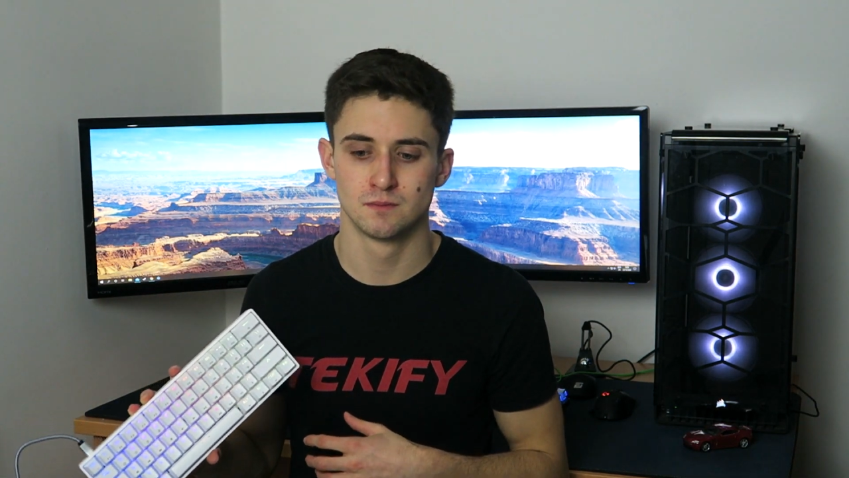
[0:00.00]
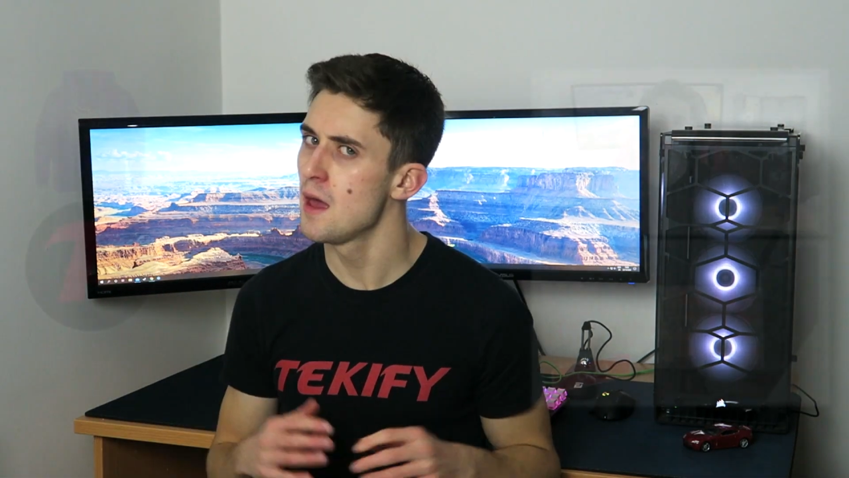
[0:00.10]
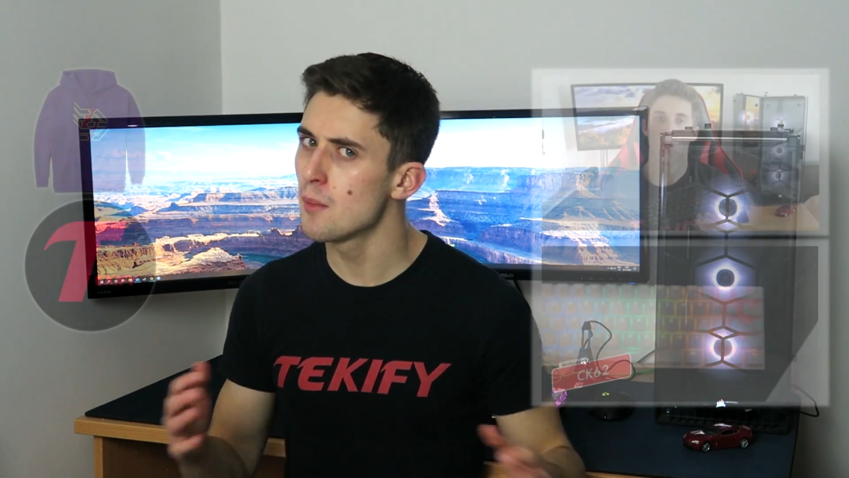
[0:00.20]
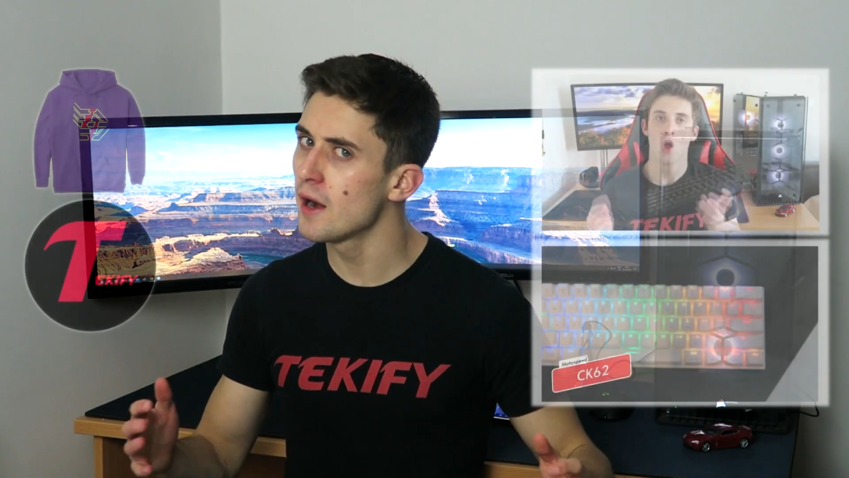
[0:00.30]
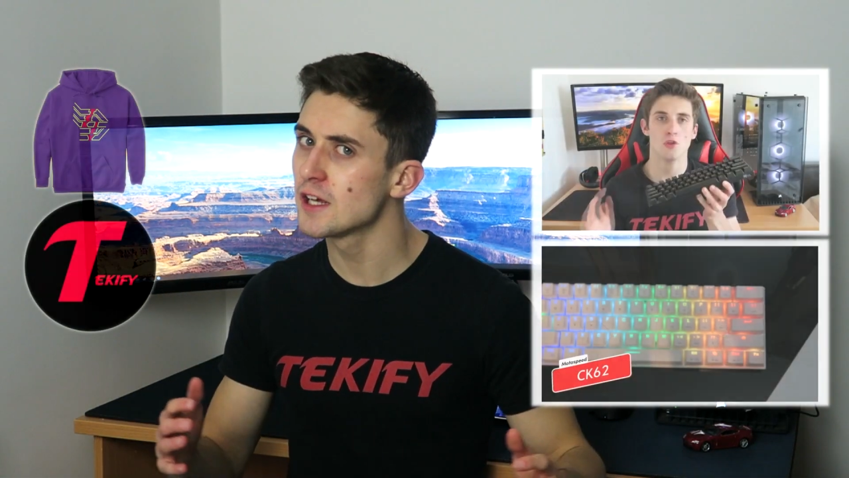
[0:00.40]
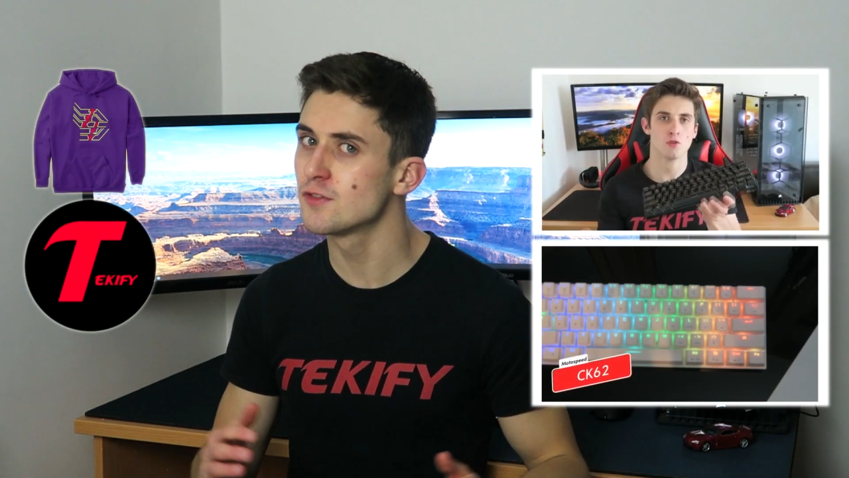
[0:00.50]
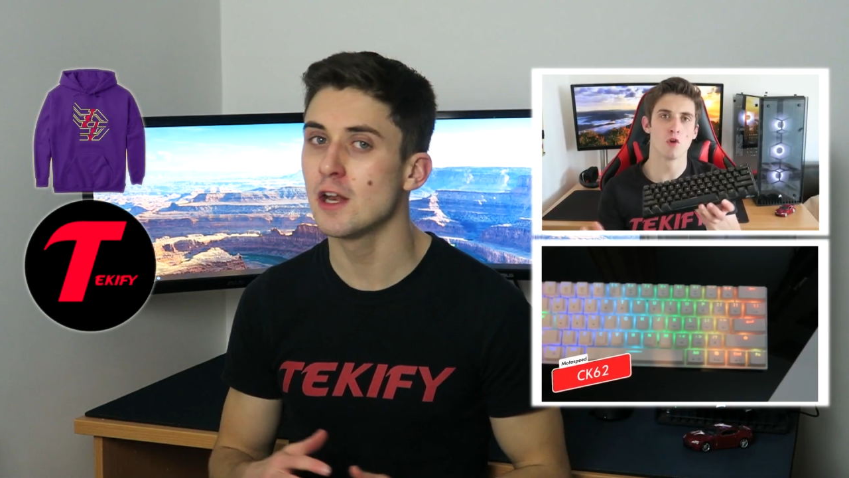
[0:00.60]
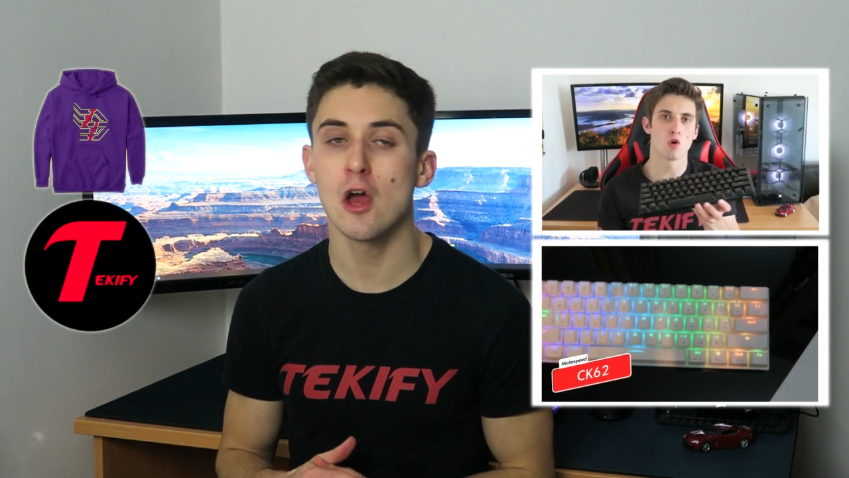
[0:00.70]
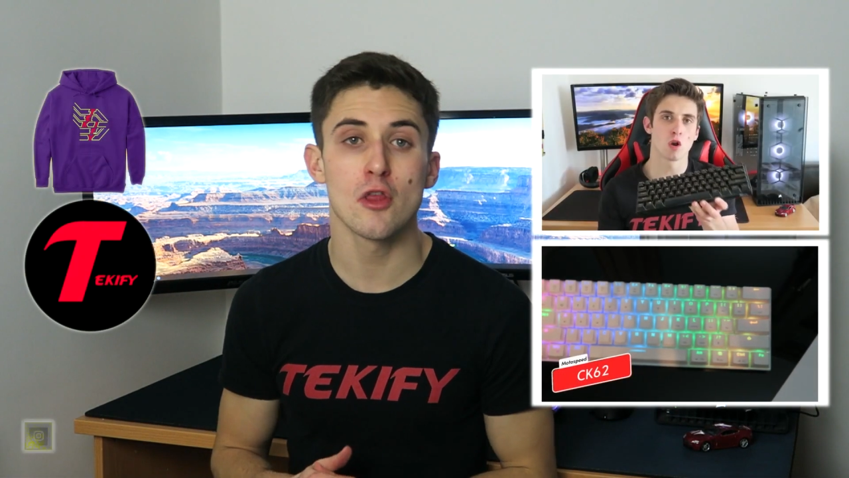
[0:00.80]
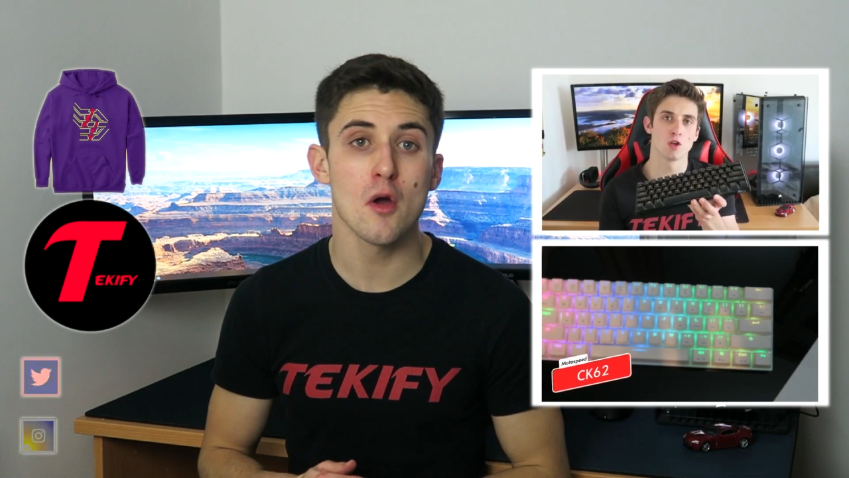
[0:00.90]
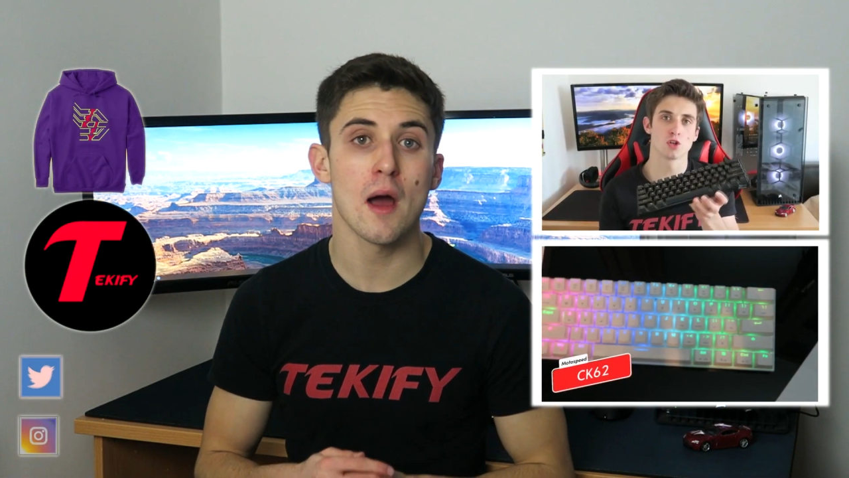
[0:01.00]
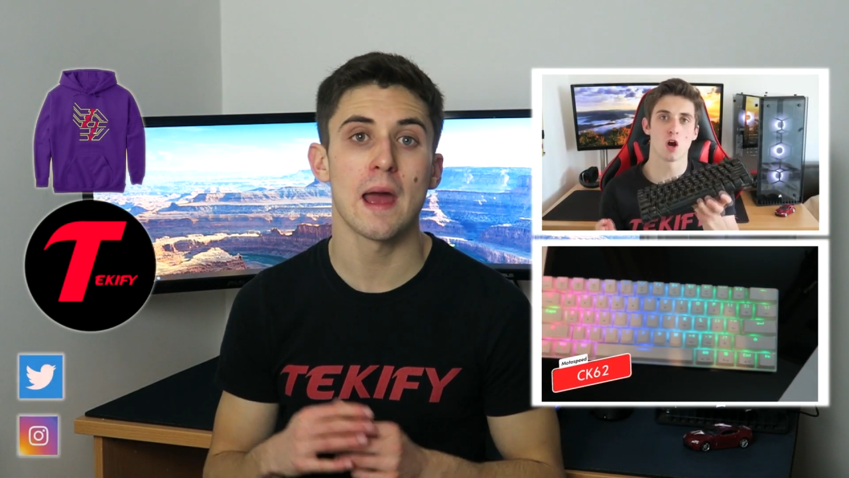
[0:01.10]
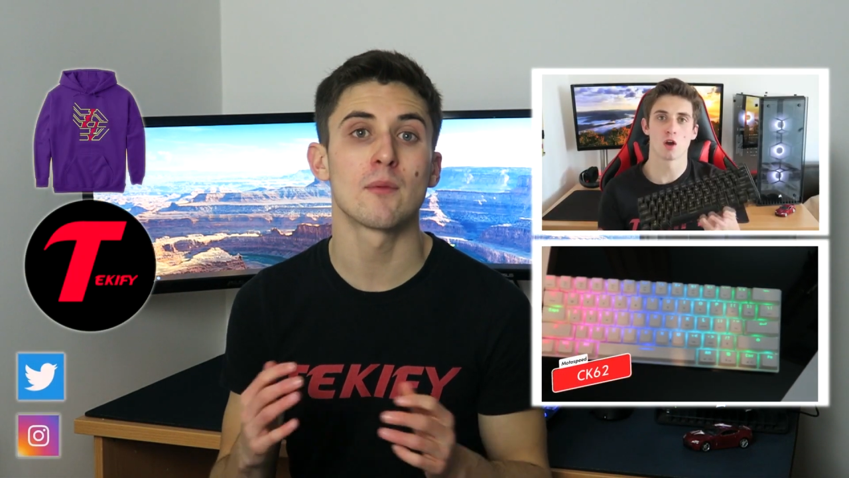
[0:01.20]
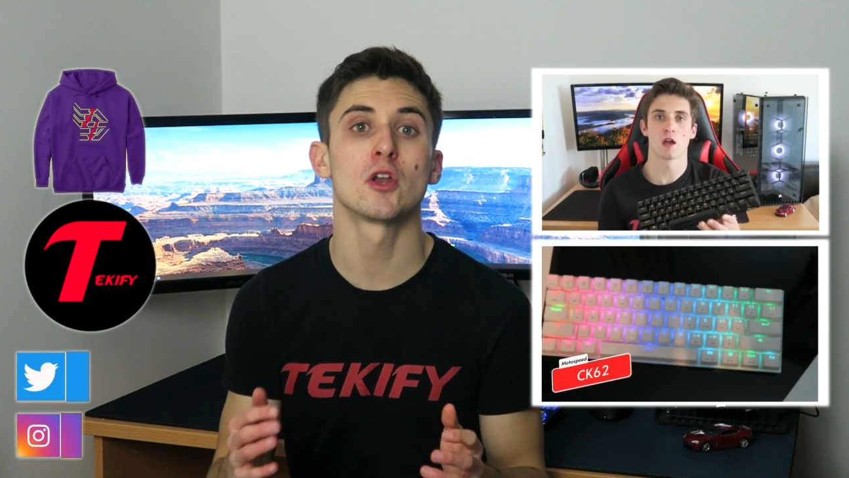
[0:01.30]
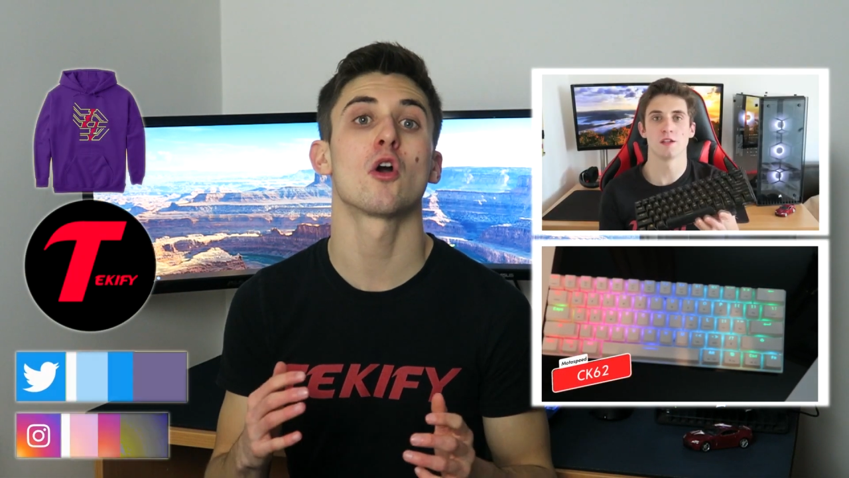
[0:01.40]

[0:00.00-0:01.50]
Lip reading: In my next video though, I am going to